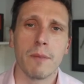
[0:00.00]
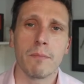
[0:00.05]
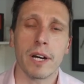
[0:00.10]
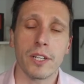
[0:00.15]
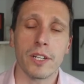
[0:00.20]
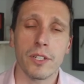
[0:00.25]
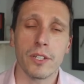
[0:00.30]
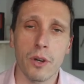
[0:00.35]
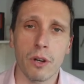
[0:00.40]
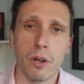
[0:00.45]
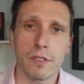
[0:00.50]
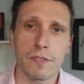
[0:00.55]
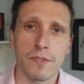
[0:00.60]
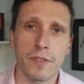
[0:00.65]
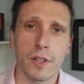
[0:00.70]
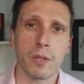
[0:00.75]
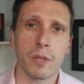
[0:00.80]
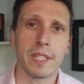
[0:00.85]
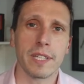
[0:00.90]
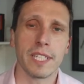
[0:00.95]
By not
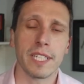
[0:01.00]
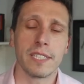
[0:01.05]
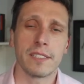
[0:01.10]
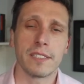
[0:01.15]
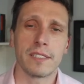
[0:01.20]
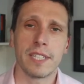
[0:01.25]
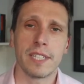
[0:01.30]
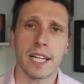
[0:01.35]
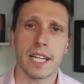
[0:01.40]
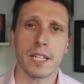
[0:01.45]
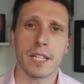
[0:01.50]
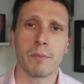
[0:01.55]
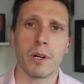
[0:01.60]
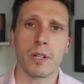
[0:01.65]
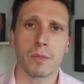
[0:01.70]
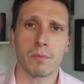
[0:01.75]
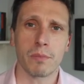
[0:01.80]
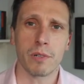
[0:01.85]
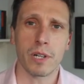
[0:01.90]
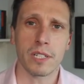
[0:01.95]
following this tick
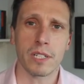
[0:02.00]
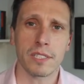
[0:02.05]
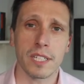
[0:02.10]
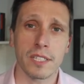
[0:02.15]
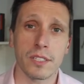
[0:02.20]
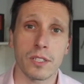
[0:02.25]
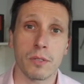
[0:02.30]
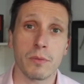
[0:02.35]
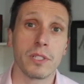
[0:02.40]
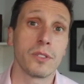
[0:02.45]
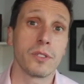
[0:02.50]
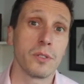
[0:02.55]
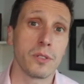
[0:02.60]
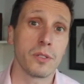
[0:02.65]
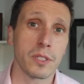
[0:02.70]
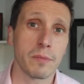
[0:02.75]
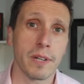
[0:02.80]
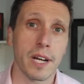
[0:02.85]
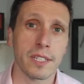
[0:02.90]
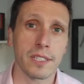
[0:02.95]
box process that we
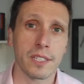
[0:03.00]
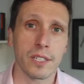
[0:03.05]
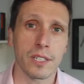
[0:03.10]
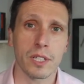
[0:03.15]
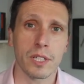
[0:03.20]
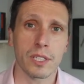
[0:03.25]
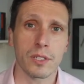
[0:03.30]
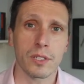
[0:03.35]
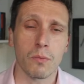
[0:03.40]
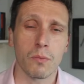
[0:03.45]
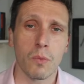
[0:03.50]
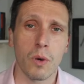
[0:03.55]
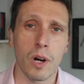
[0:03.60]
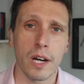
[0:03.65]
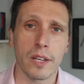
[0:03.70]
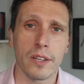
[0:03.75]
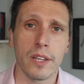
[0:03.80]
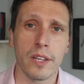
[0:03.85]
talked about in question 1,